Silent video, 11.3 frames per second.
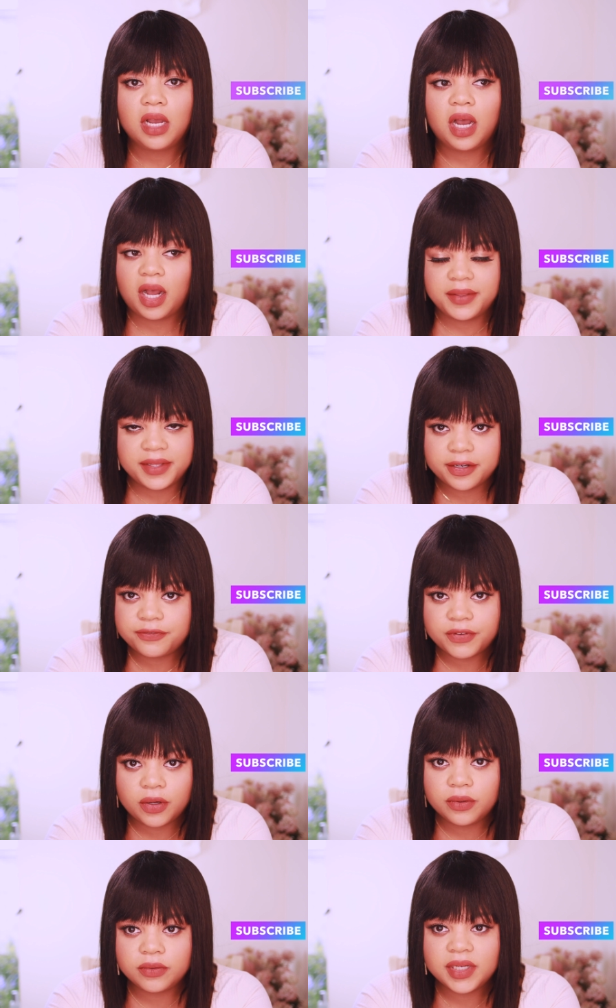on their
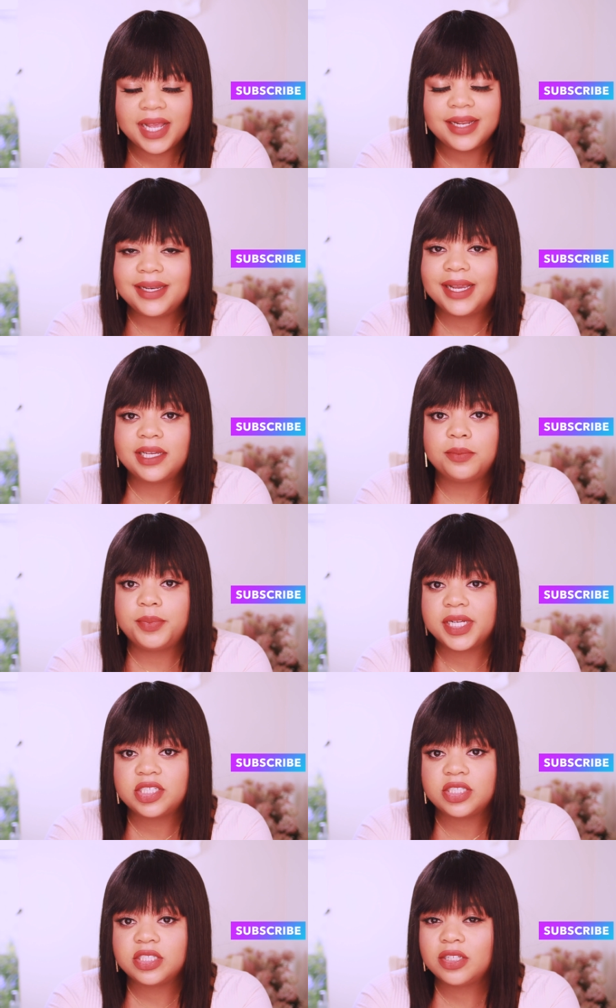phone, naked
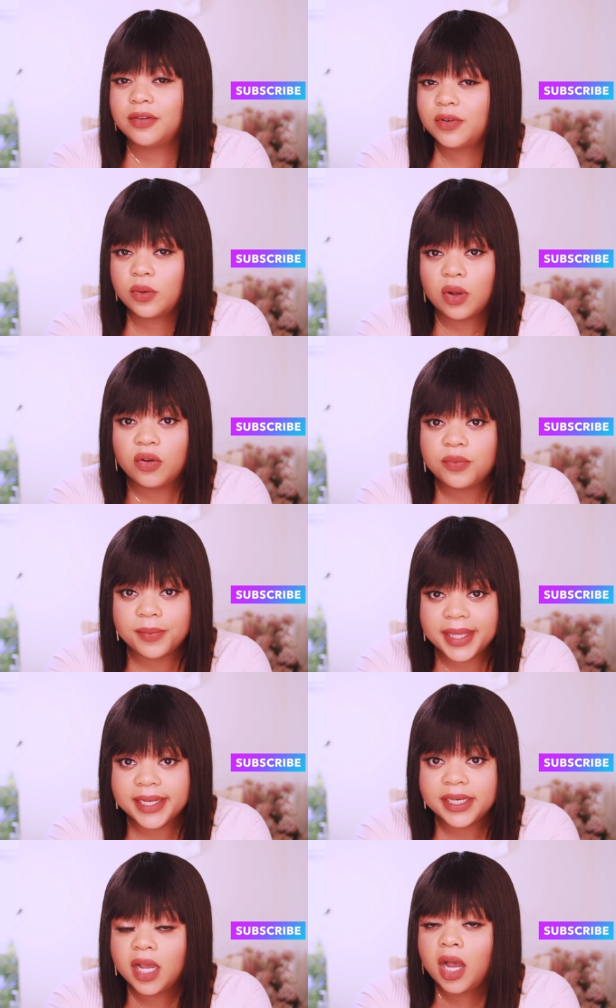pictures of grown
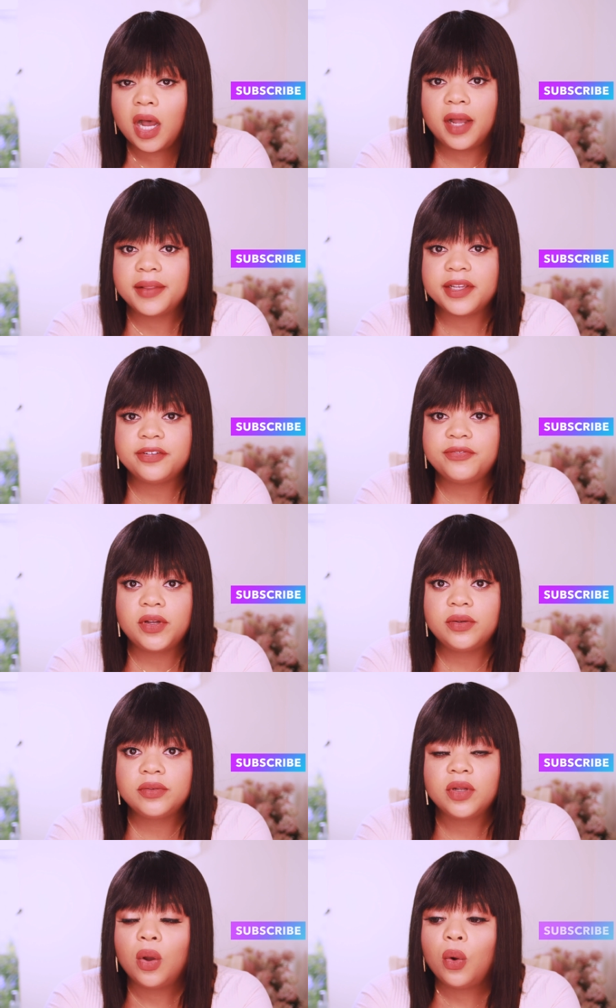men on their
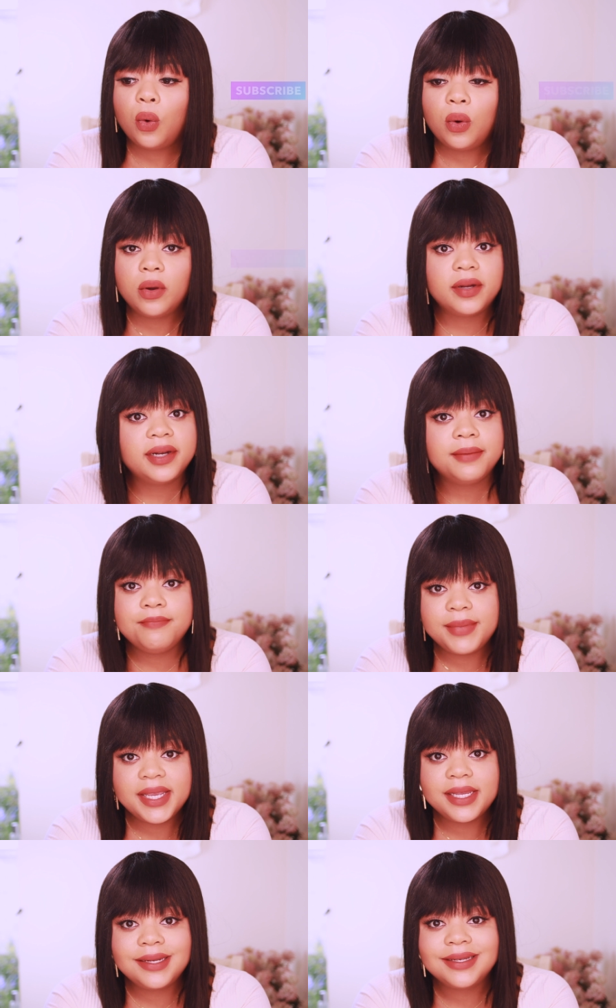phone, or
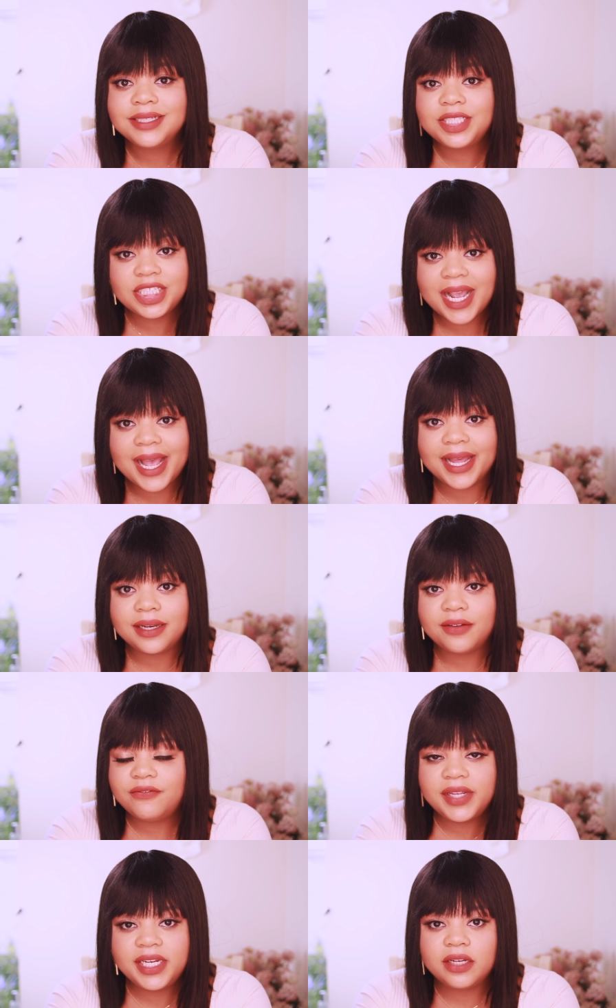mid-chat,
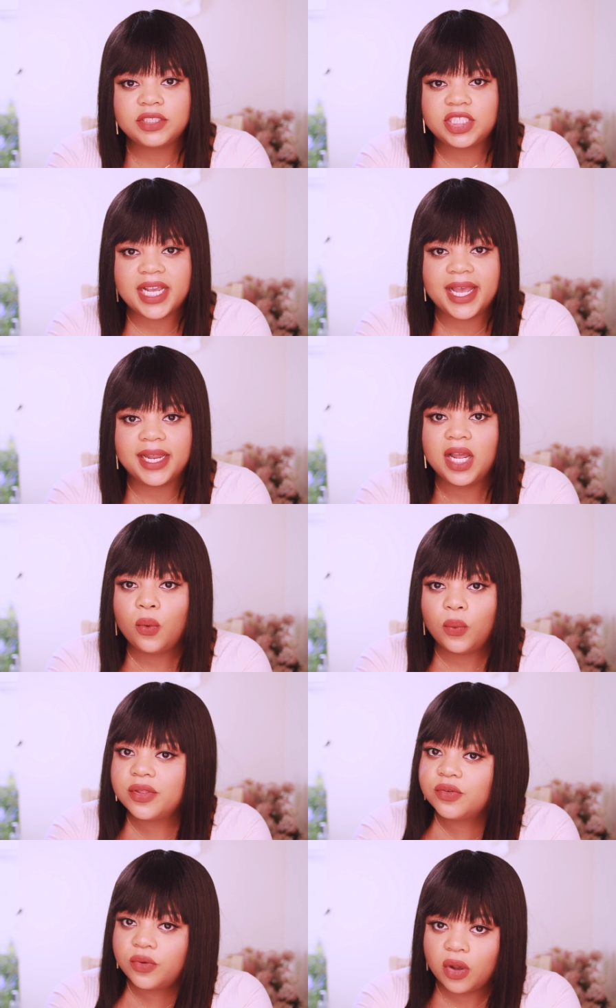video chat
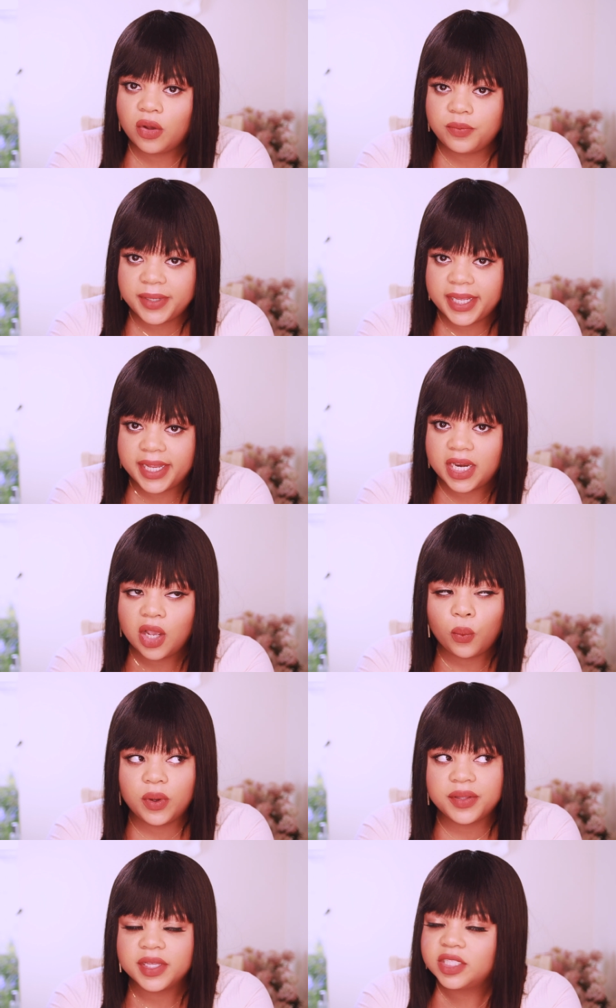with grown men,
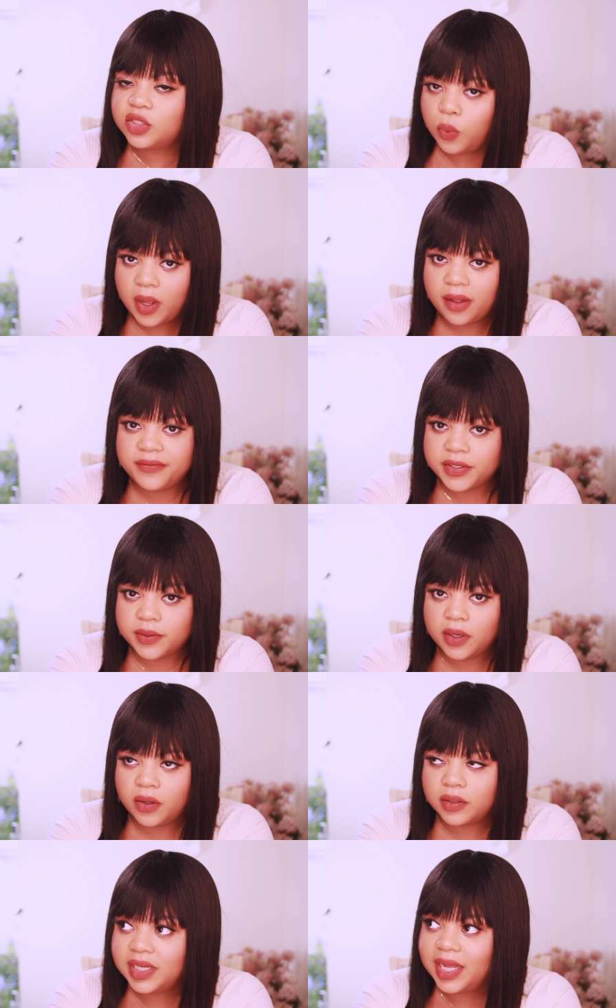with
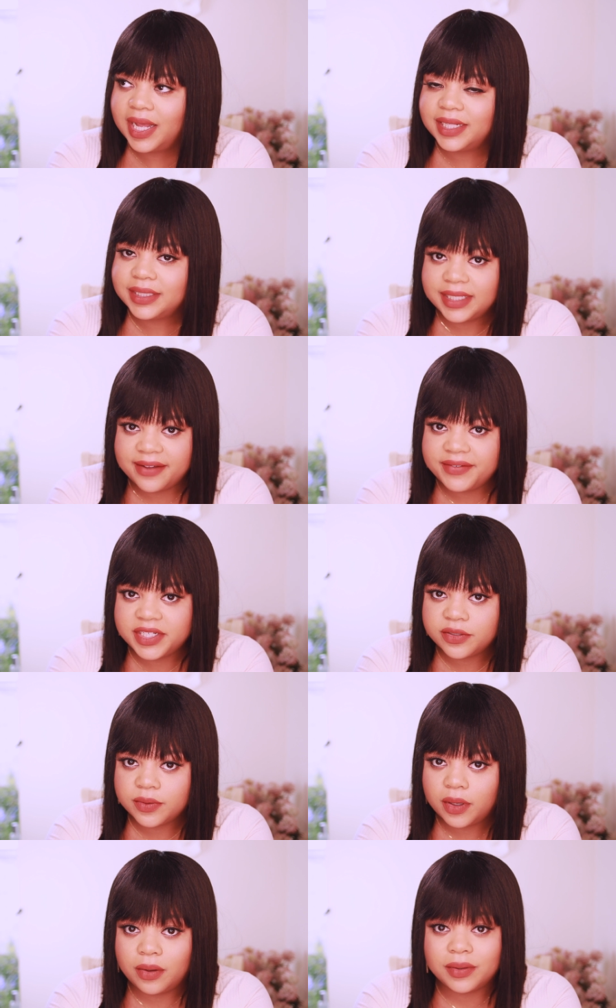12-year-old,
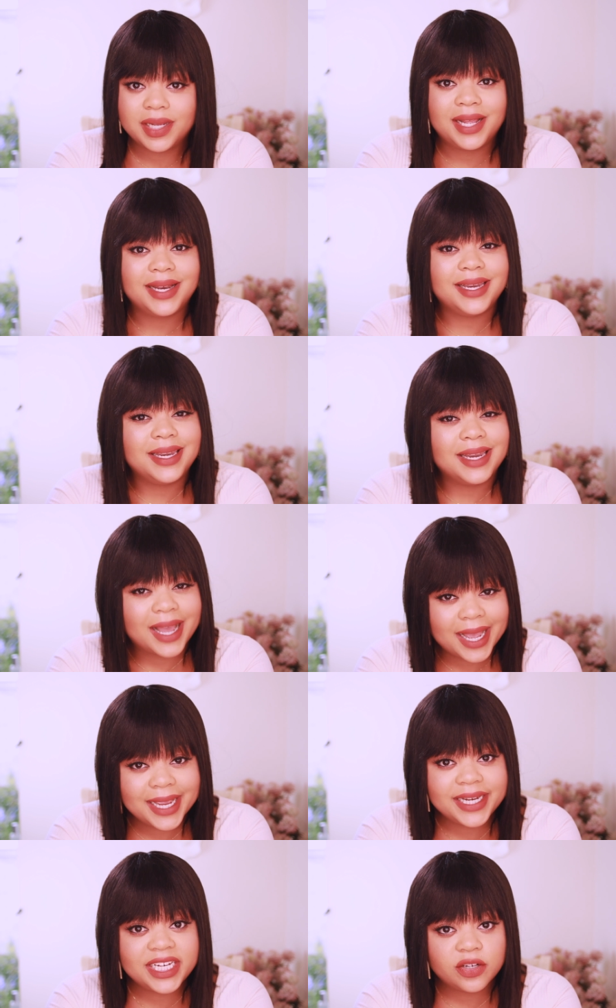11-year-old,
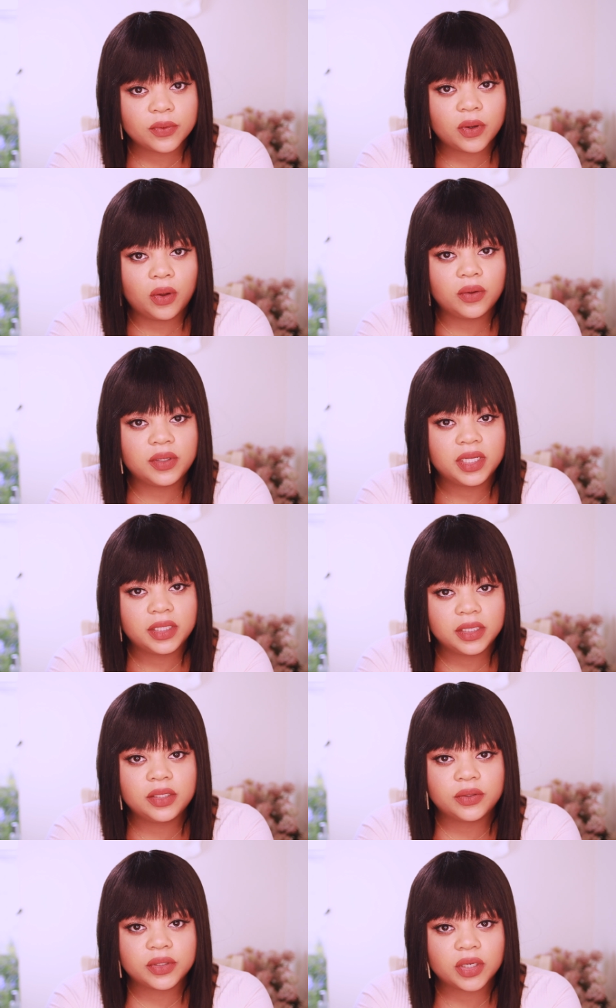9-year-old
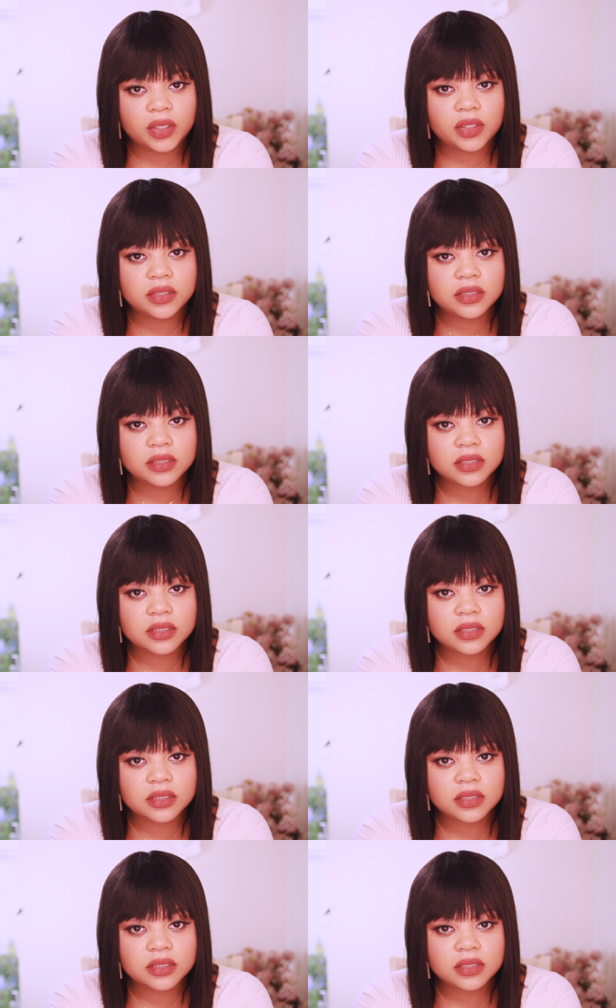little girls.